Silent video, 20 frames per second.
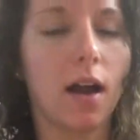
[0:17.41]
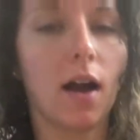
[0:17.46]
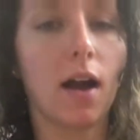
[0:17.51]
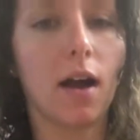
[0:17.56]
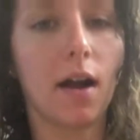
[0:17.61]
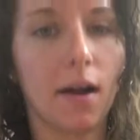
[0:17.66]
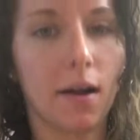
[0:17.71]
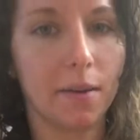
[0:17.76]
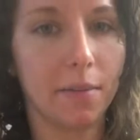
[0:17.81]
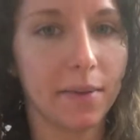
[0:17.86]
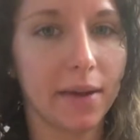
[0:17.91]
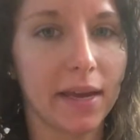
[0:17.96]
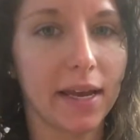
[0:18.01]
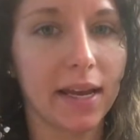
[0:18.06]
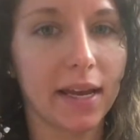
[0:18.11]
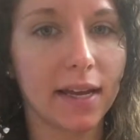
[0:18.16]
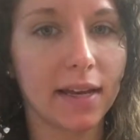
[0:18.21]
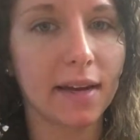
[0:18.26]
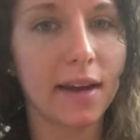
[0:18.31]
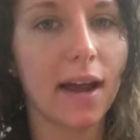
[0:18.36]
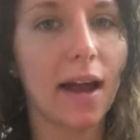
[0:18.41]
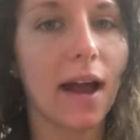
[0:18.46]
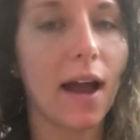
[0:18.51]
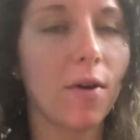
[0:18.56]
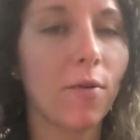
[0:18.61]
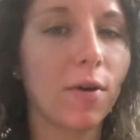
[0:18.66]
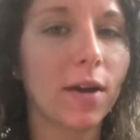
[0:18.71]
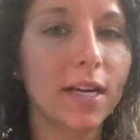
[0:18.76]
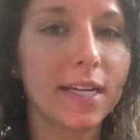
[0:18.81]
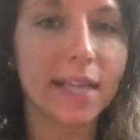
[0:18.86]
Um, and
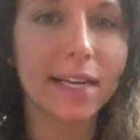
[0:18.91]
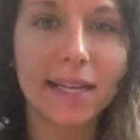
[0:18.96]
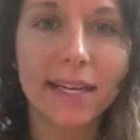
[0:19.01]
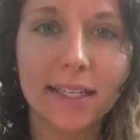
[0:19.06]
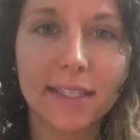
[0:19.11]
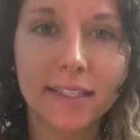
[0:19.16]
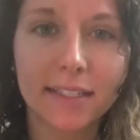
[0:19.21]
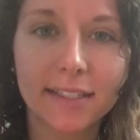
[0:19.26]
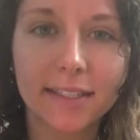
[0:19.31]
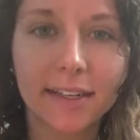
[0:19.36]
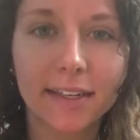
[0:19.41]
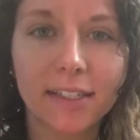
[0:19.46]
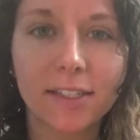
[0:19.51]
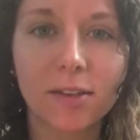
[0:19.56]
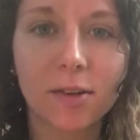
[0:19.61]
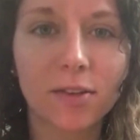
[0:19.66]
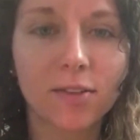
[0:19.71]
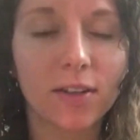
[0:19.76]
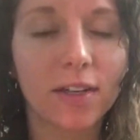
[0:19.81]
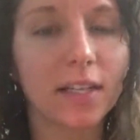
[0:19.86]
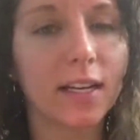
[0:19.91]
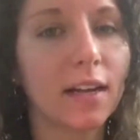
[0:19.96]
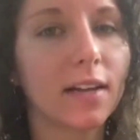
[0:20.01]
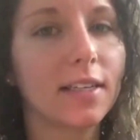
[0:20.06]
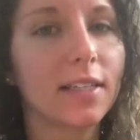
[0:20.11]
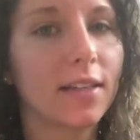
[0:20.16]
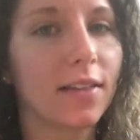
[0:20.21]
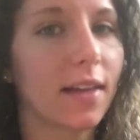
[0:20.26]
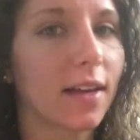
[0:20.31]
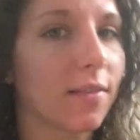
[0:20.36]
I want to take it to Dunkin' Donuts right now
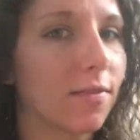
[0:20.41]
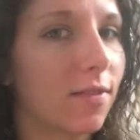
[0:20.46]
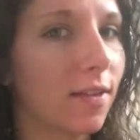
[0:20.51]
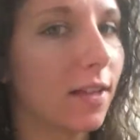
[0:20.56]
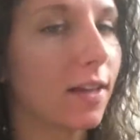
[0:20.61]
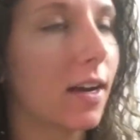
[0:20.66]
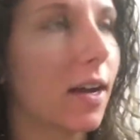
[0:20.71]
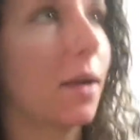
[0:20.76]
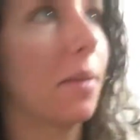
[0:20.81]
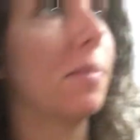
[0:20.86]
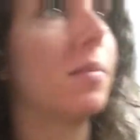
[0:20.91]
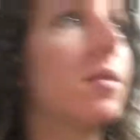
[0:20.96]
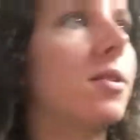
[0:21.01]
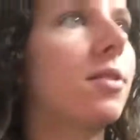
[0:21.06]
to see if they can fill it up.